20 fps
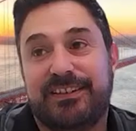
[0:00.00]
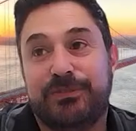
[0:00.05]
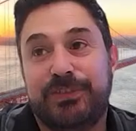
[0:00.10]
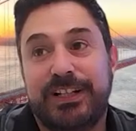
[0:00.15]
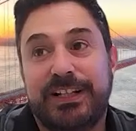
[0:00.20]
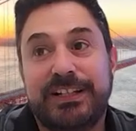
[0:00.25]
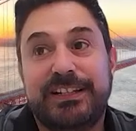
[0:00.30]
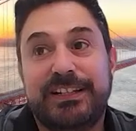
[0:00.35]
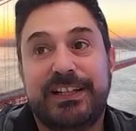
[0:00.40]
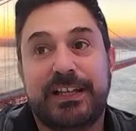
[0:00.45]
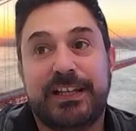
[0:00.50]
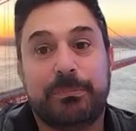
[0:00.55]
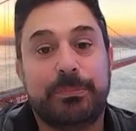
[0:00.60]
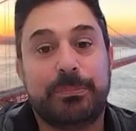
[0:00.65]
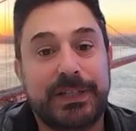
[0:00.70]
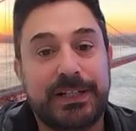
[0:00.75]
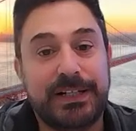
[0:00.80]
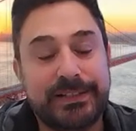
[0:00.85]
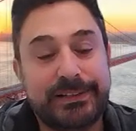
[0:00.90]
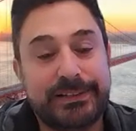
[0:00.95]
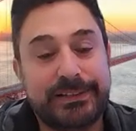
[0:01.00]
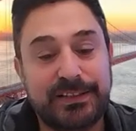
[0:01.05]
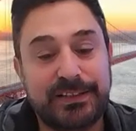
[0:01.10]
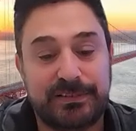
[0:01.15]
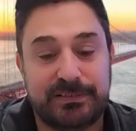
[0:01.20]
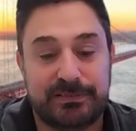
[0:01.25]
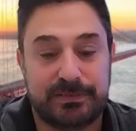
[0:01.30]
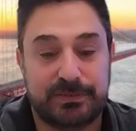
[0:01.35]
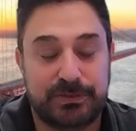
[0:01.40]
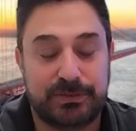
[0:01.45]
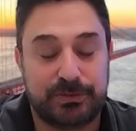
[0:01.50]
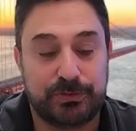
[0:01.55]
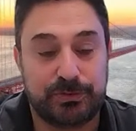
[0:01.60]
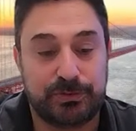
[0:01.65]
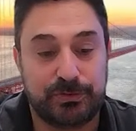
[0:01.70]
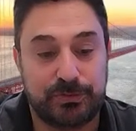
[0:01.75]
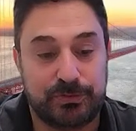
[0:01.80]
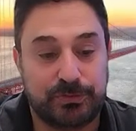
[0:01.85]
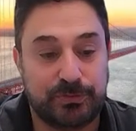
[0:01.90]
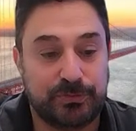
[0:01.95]
really the ability to
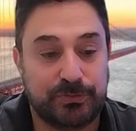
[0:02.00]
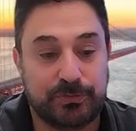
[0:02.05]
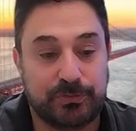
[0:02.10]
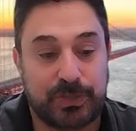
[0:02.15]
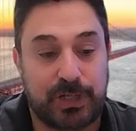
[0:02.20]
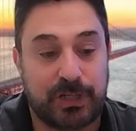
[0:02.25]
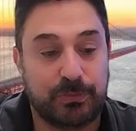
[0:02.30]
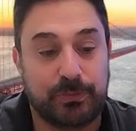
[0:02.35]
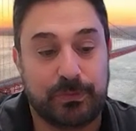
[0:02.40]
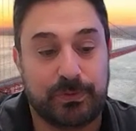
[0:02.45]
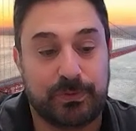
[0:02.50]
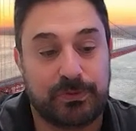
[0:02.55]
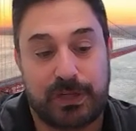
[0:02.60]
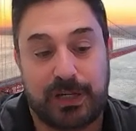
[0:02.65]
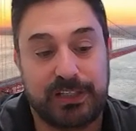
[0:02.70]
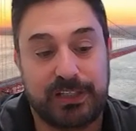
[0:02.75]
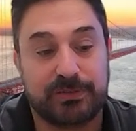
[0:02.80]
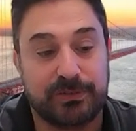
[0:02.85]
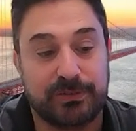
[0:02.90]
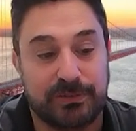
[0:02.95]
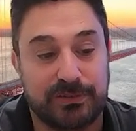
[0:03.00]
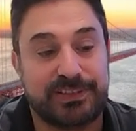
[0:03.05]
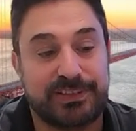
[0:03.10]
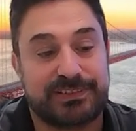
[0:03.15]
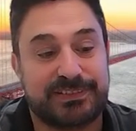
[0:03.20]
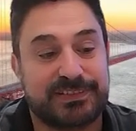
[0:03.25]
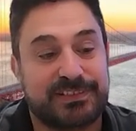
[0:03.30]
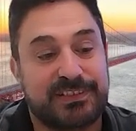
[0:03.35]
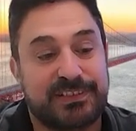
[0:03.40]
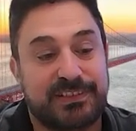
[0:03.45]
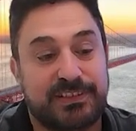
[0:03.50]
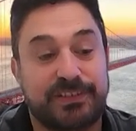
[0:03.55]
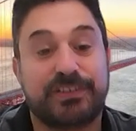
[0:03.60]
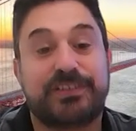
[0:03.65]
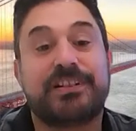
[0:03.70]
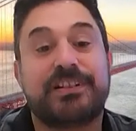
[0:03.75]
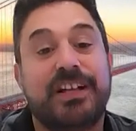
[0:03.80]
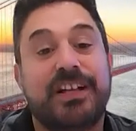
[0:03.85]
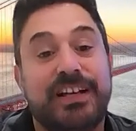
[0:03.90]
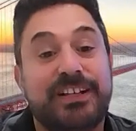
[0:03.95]
do, I call it
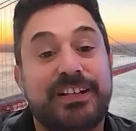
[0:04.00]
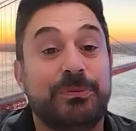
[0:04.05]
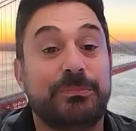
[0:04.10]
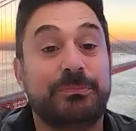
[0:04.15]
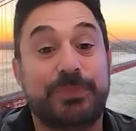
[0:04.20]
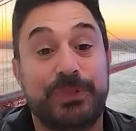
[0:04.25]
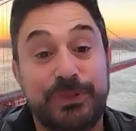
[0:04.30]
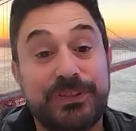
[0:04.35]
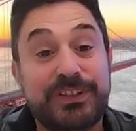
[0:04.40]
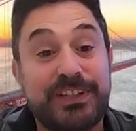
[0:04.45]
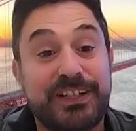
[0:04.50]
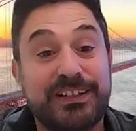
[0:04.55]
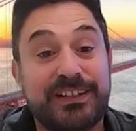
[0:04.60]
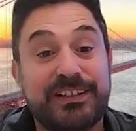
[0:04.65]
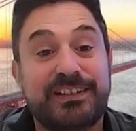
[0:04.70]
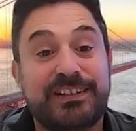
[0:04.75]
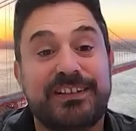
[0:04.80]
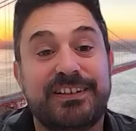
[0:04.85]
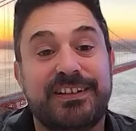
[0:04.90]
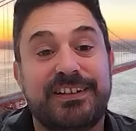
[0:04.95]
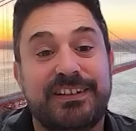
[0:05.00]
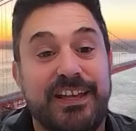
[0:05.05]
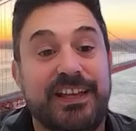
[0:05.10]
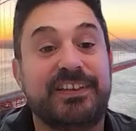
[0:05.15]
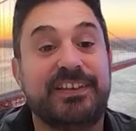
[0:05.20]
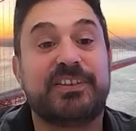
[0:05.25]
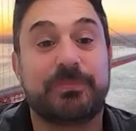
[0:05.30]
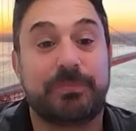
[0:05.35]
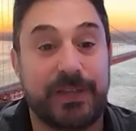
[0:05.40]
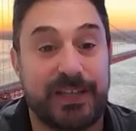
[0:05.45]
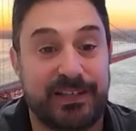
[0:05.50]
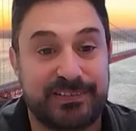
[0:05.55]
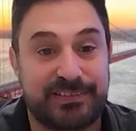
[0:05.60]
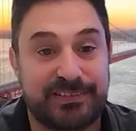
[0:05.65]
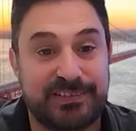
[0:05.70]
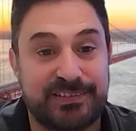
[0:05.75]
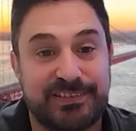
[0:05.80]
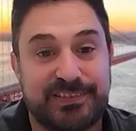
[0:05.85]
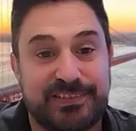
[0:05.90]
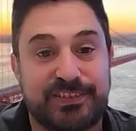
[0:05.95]
Earth like computing in
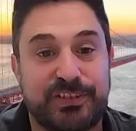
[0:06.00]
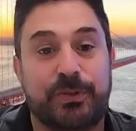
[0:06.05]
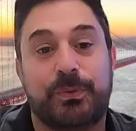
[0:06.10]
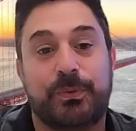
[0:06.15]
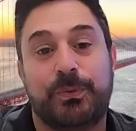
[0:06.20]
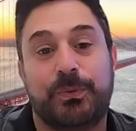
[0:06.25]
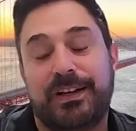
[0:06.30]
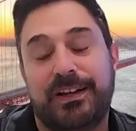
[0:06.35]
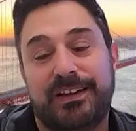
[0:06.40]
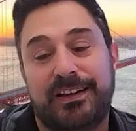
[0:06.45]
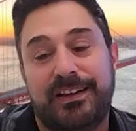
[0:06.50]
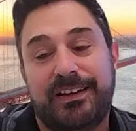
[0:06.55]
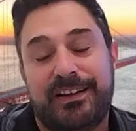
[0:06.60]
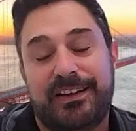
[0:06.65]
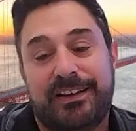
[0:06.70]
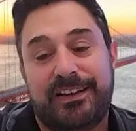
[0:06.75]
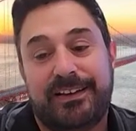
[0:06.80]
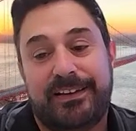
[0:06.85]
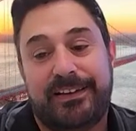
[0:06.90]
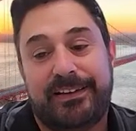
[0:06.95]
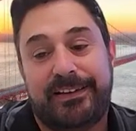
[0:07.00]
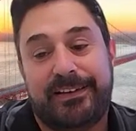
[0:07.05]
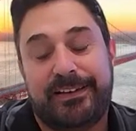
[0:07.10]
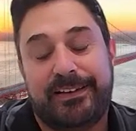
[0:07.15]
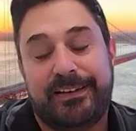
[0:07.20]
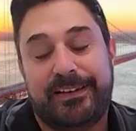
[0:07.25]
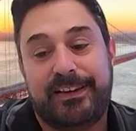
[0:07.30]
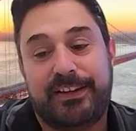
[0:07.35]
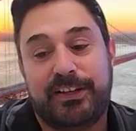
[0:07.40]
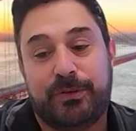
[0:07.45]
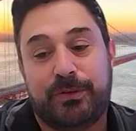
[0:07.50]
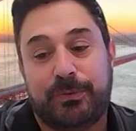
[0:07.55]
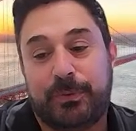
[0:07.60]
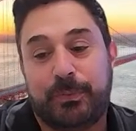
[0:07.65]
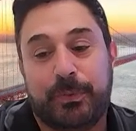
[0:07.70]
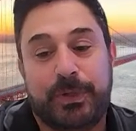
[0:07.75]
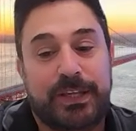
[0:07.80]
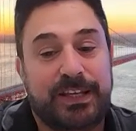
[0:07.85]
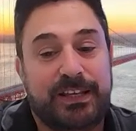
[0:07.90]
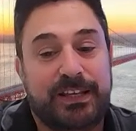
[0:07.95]
space. So, you know,
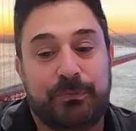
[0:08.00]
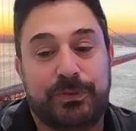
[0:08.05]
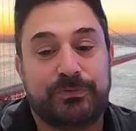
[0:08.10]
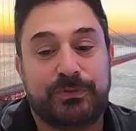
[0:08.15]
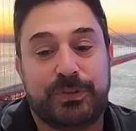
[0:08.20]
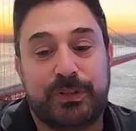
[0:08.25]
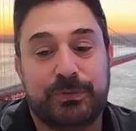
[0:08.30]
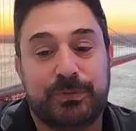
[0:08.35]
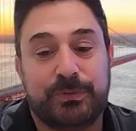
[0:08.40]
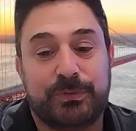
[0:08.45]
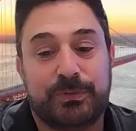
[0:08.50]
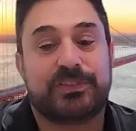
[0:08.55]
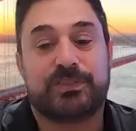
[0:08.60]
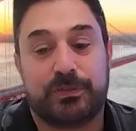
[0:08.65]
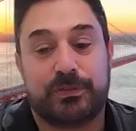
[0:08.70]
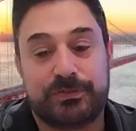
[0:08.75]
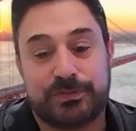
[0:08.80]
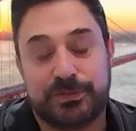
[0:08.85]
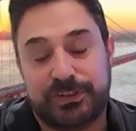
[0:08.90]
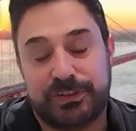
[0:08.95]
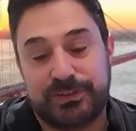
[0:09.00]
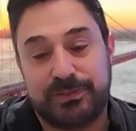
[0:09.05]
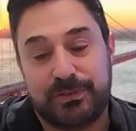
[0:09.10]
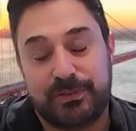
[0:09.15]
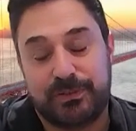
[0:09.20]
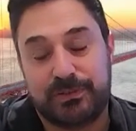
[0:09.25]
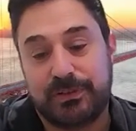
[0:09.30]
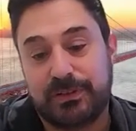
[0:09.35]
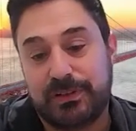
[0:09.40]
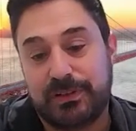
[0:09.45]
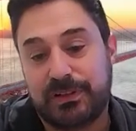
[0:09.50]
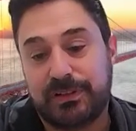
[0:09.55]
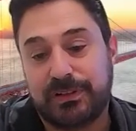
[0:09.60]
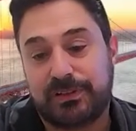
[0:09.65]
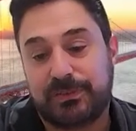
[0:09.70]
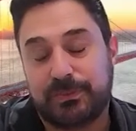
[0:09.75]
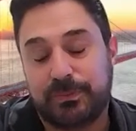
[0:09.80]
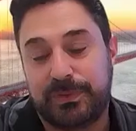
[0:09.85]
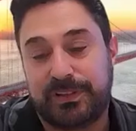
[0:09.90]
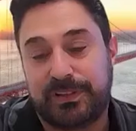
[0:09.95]
when we when we look at software on, on
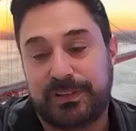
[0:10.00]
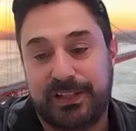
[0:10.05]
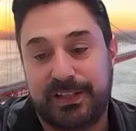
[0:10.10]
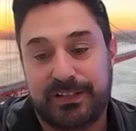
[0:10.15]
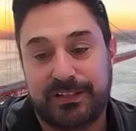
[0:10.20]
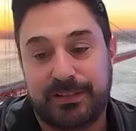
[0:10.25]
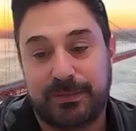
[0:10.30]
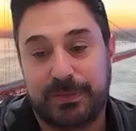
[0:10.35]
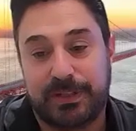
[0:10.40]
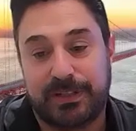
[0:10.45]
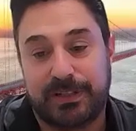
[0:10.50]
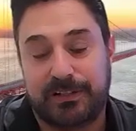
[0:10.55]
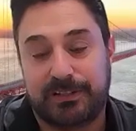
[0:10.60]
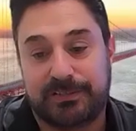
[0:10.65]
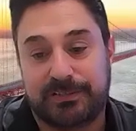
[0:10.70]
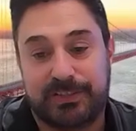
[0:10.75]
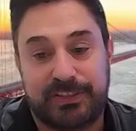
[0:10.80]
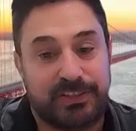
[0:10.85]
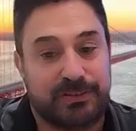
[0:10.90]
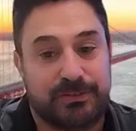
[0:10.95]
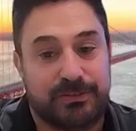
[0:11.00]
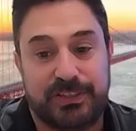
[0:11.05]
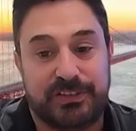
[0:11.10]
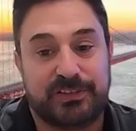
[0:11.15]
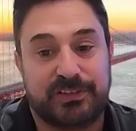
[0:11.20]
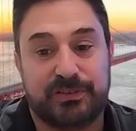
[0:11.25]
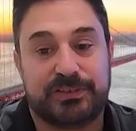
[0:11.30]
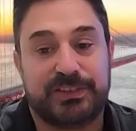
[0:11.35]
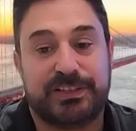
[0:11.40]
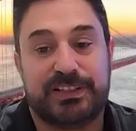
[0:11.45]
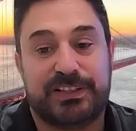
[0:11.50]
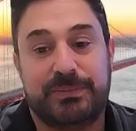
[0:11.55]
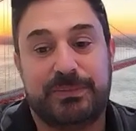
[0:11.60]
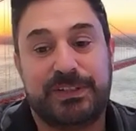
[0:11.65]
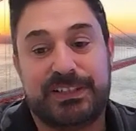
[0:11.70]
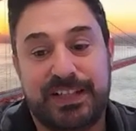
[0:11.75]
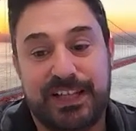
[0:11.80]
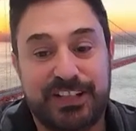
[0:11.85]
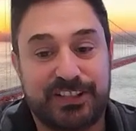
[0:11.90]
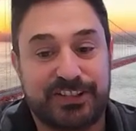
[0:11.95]
Earth, we think about, you know, it's not a
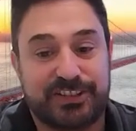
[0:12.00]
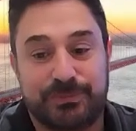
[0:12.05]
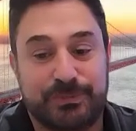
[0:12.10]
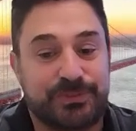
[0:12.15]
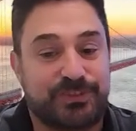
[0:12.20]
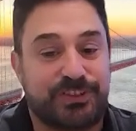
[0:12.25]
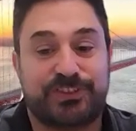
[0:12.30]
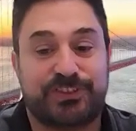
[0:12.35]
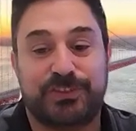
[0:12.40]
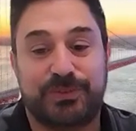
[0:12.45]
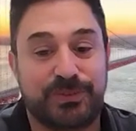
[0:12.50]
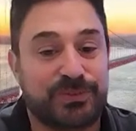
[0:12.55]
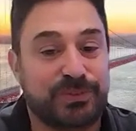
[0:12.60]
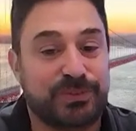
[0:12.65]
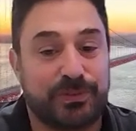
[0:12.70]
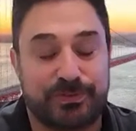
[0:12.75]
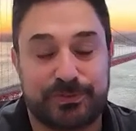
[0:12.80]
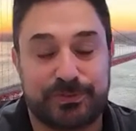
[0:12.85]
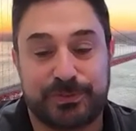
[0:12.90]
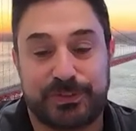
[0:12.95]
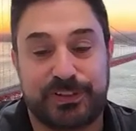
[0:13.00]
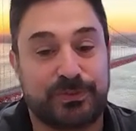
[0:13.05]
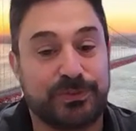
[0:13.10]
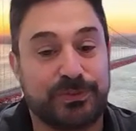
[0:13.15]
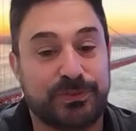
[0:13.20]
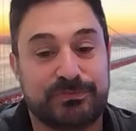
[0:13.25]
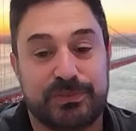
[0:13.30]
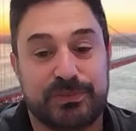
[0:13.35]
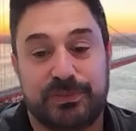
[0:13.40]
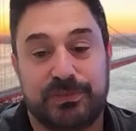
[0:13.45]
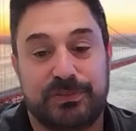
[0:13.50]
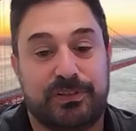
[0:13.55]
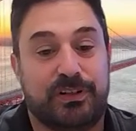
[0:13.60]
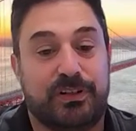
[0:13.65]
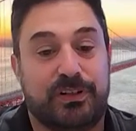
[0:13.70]
limitation. We just use software on, on